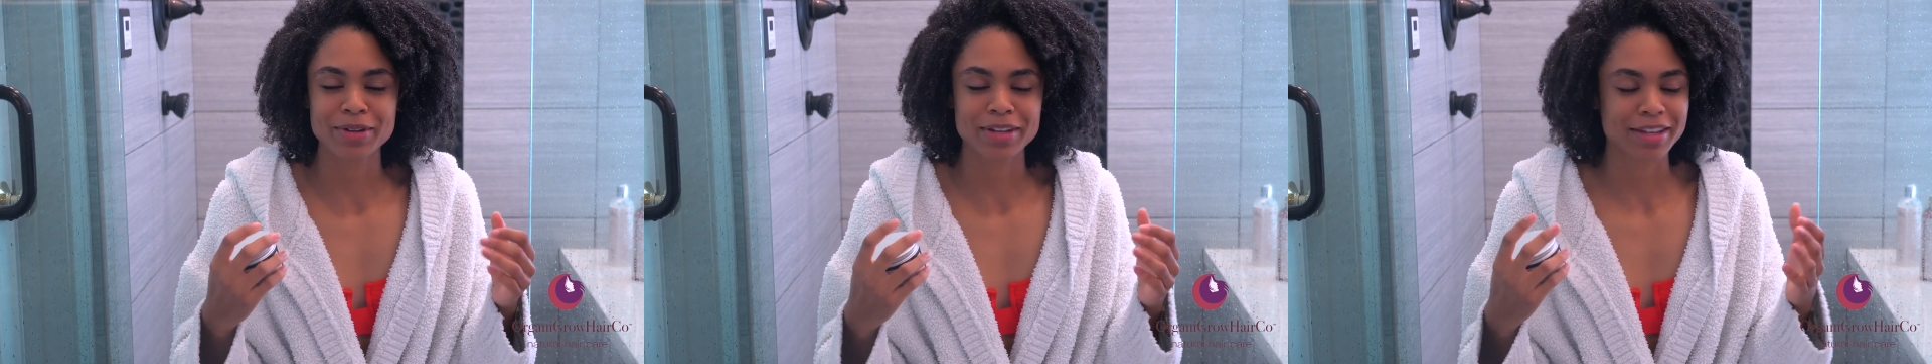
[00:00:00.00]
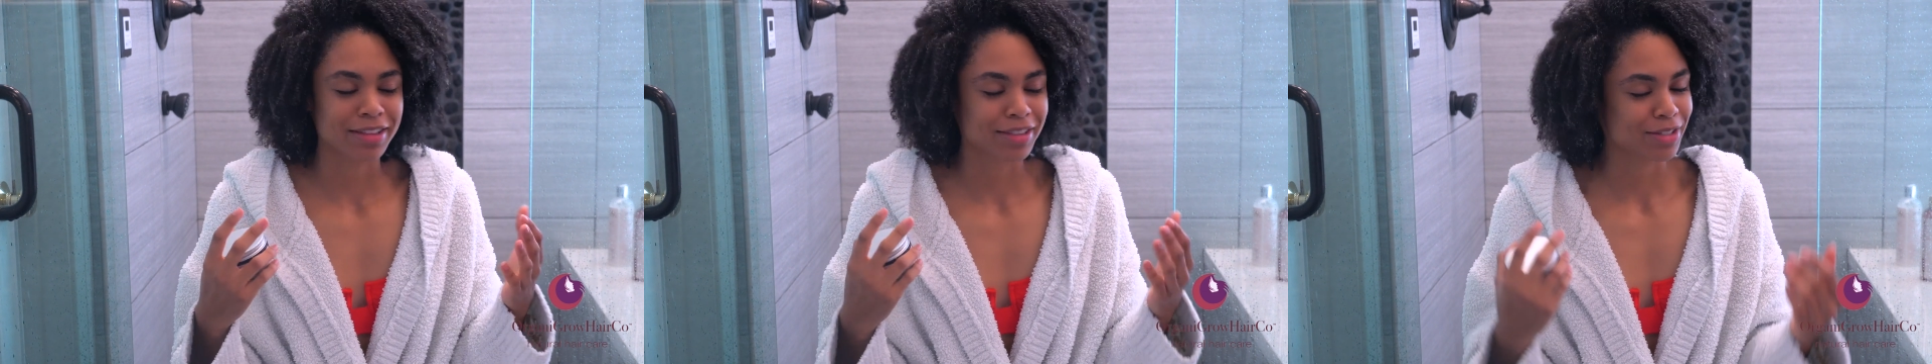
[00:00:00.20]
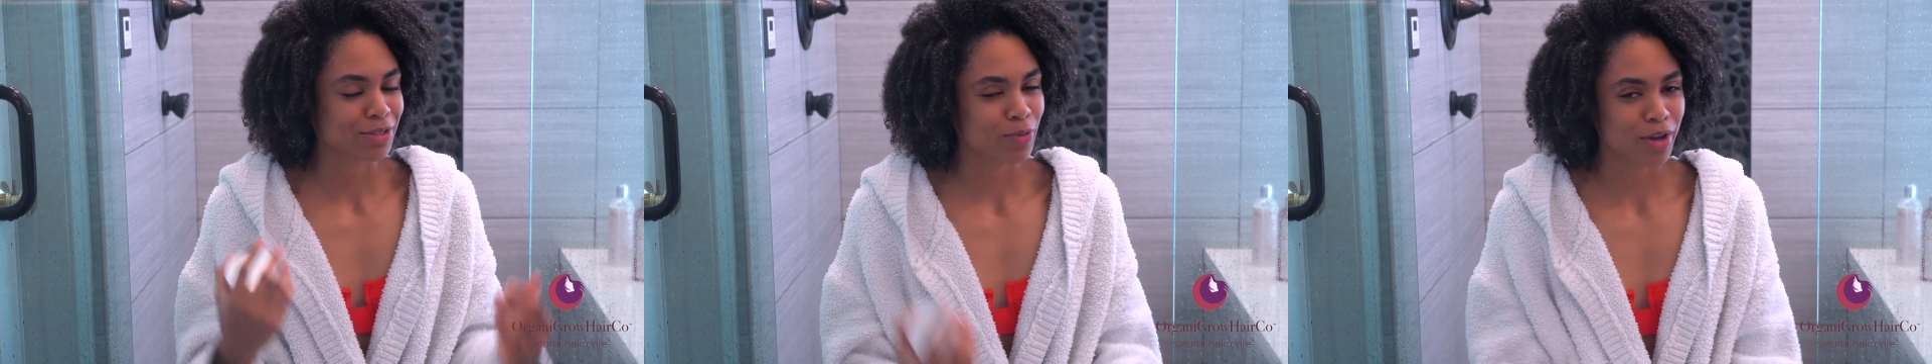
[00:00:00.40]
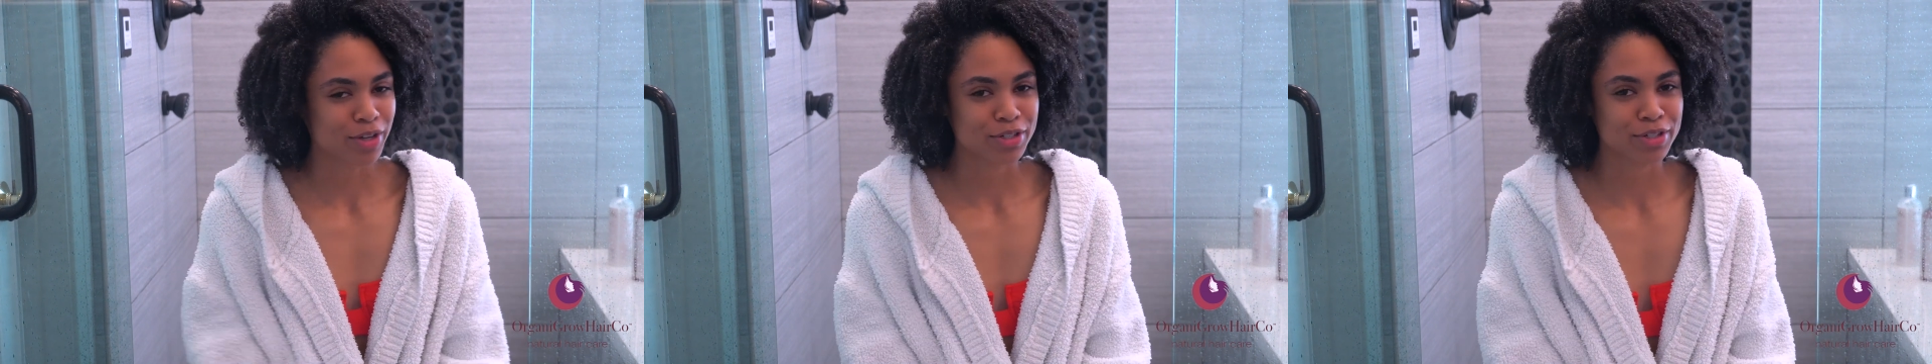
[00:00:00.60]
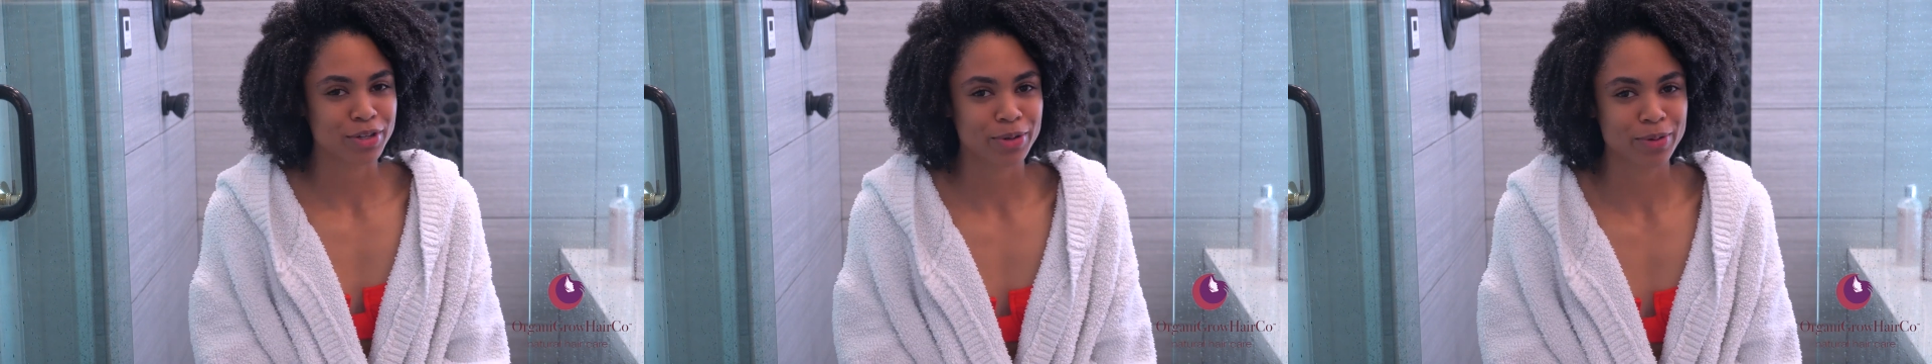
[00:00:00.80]
and get this
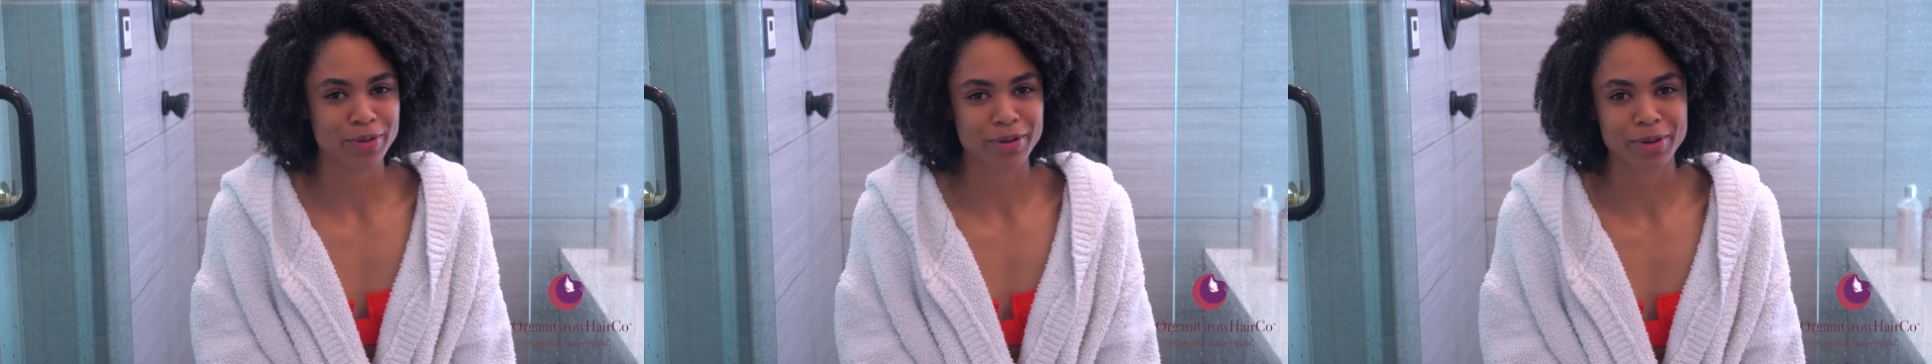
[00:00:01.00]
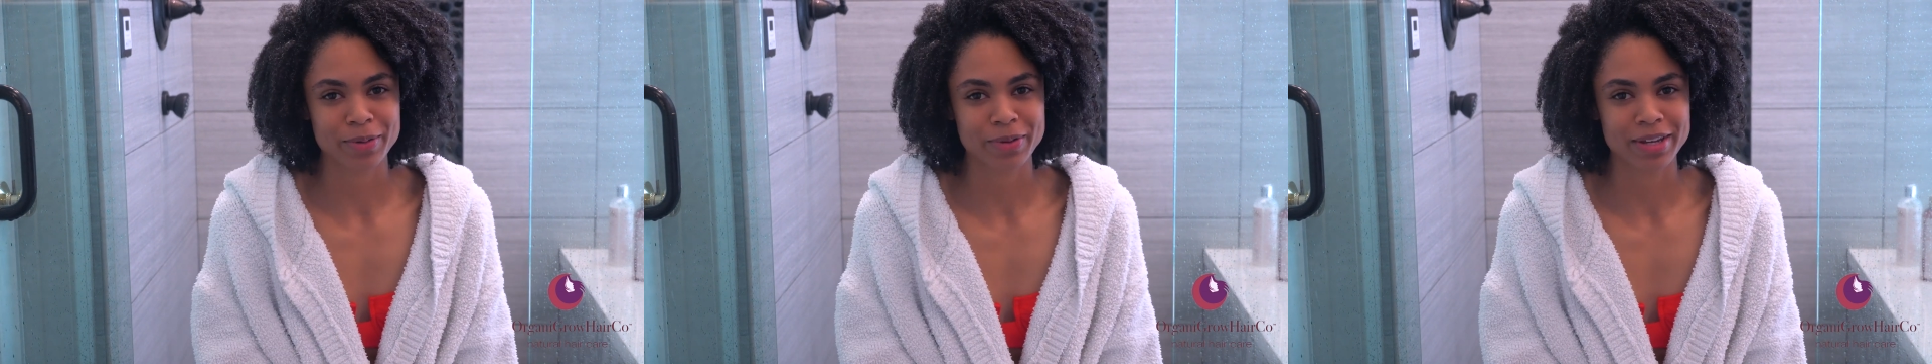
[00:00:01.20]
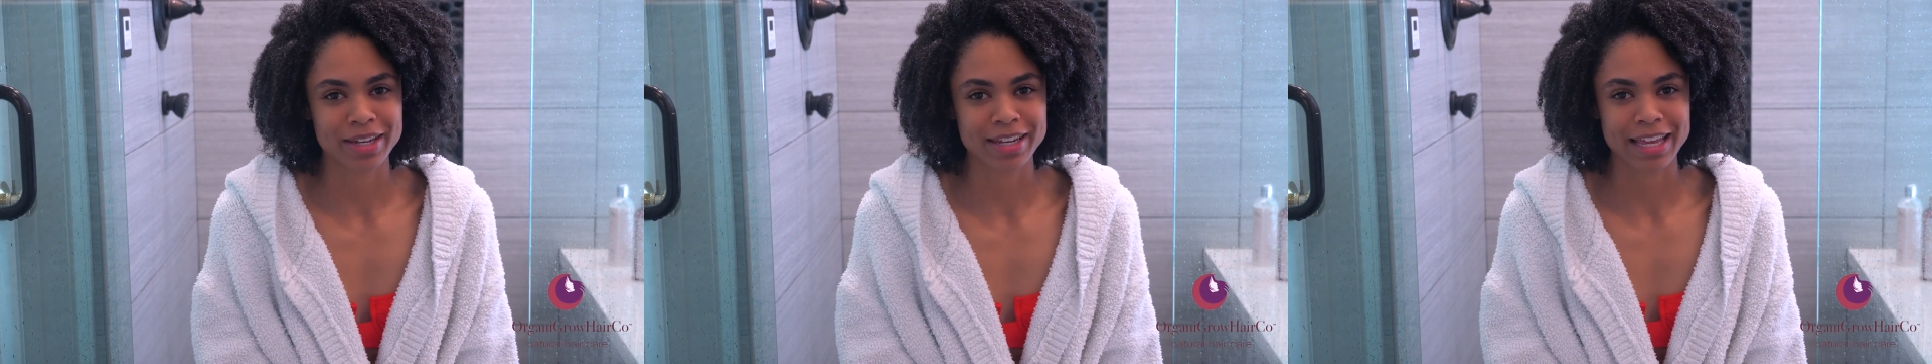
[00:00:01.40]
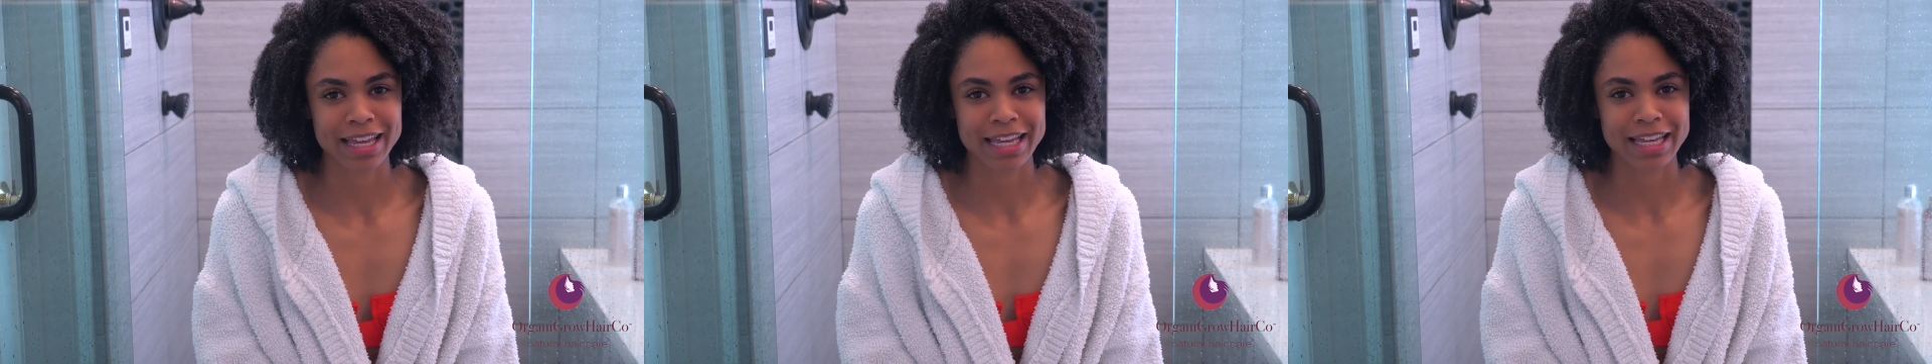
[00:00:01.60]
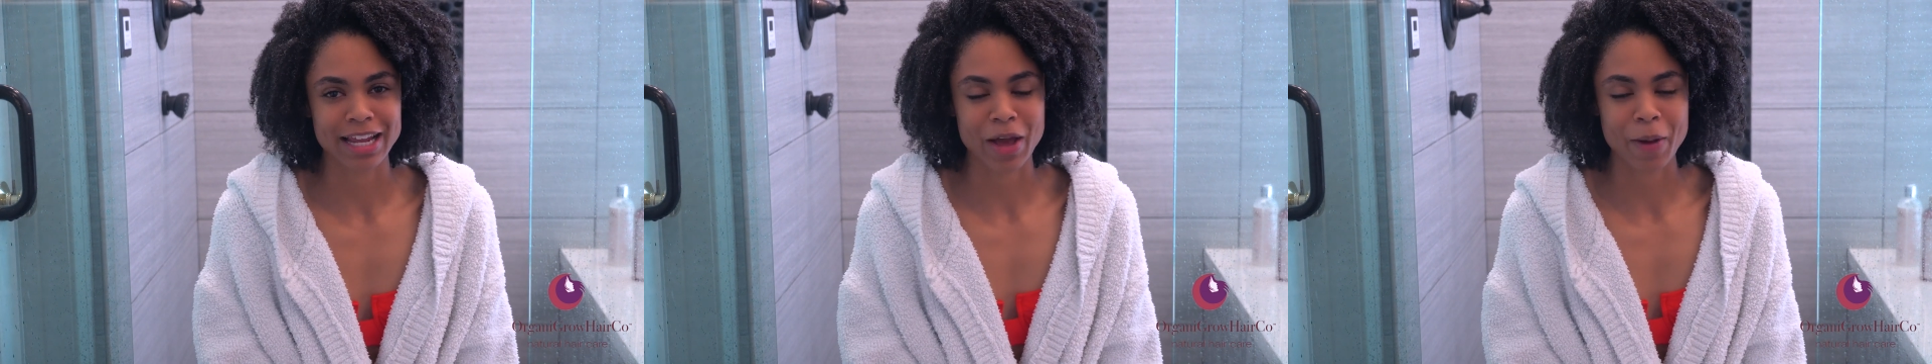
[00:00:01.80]
wash and go going,
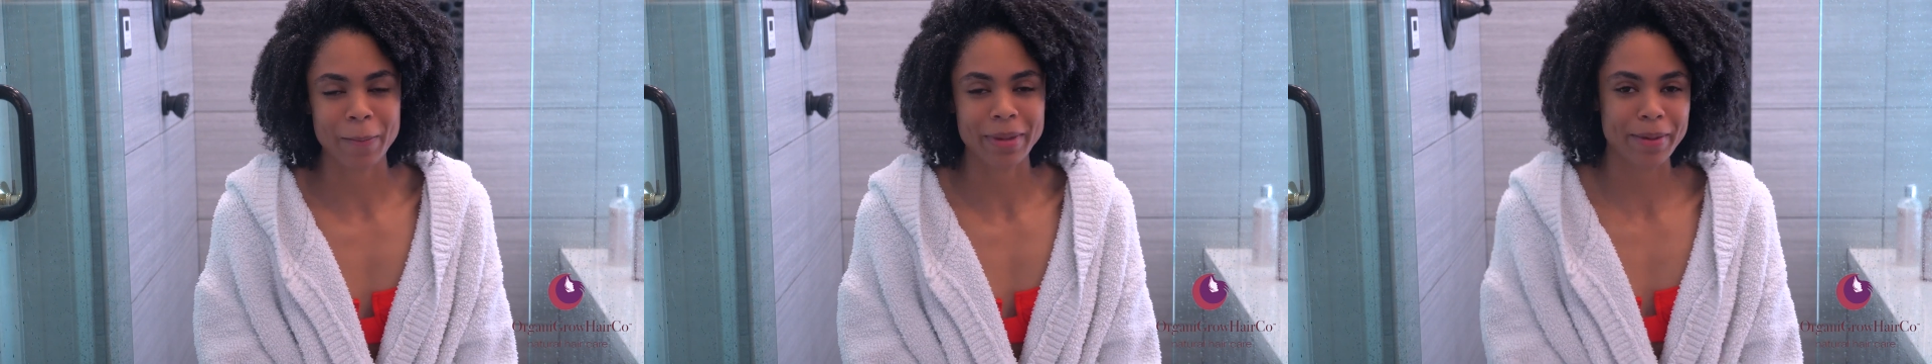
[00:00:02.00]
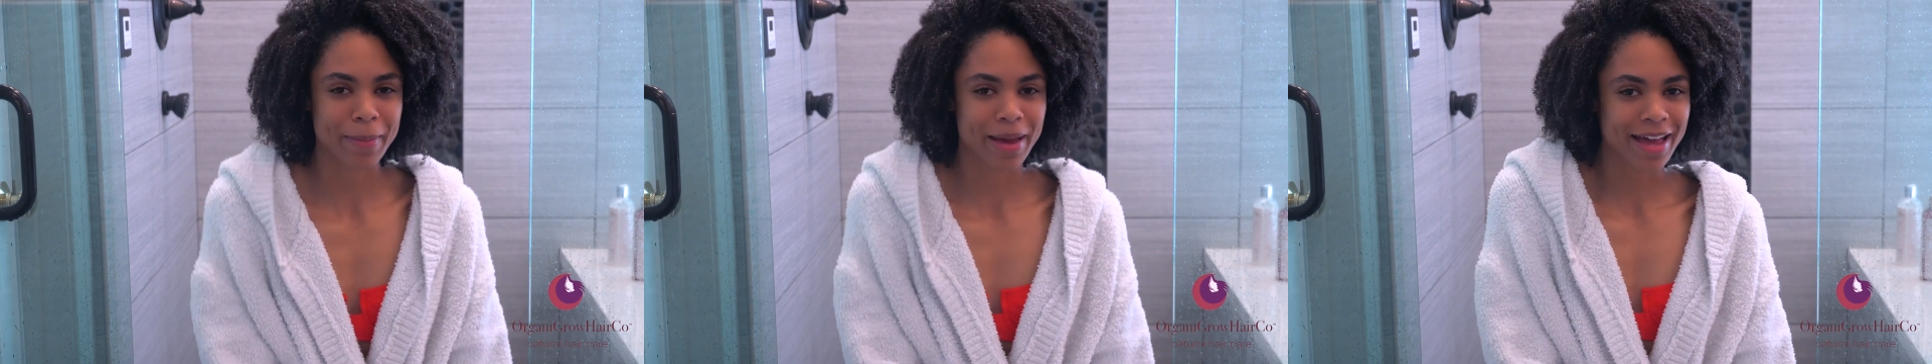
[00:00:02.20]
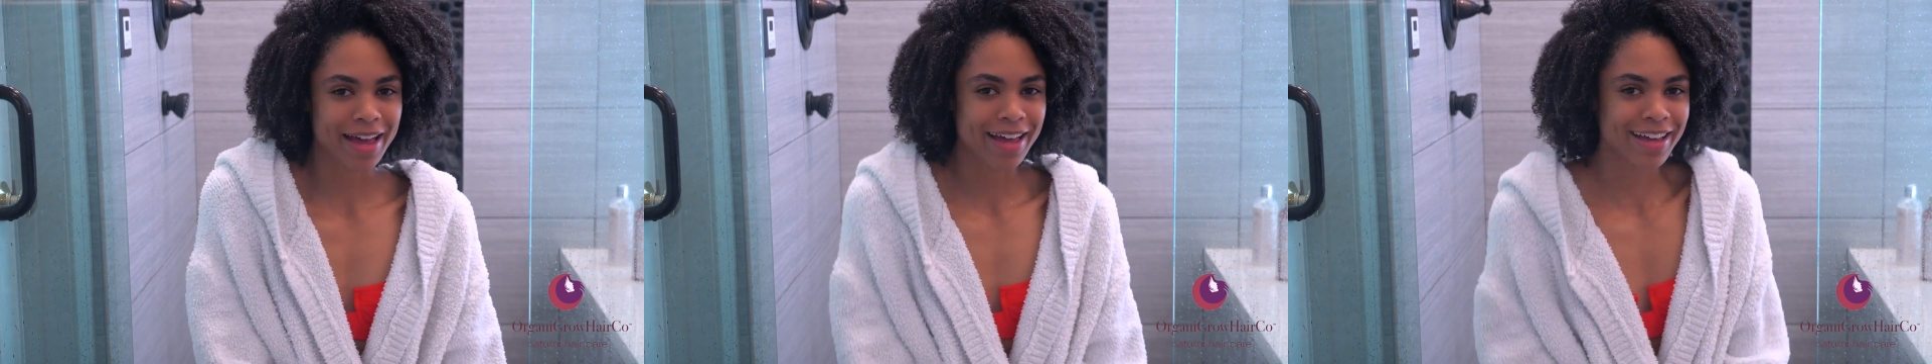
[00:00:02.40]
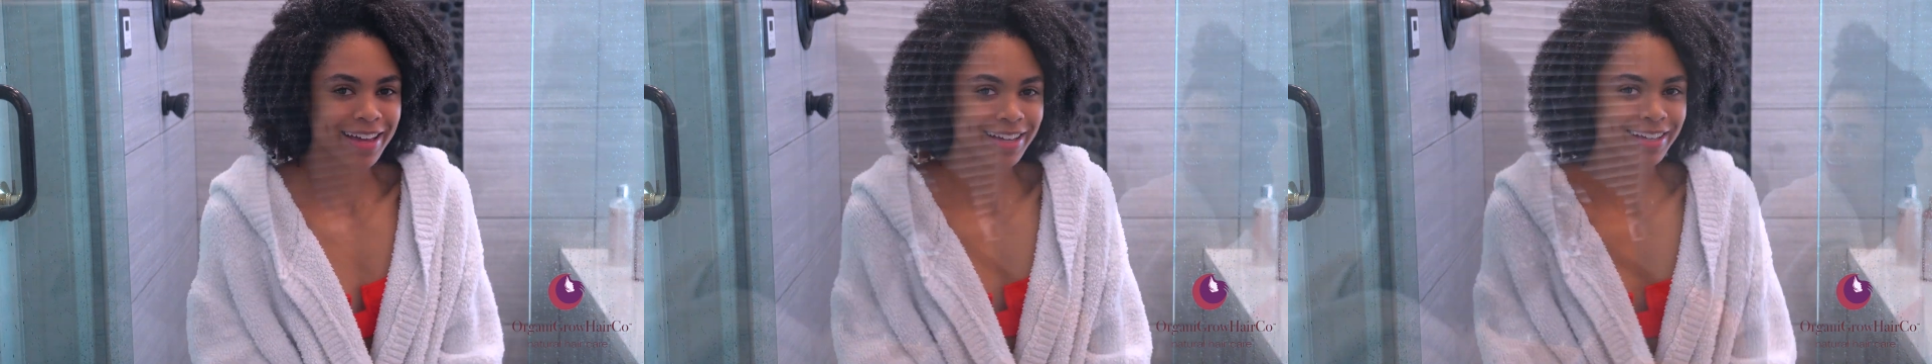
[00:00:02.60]
and I'll be back.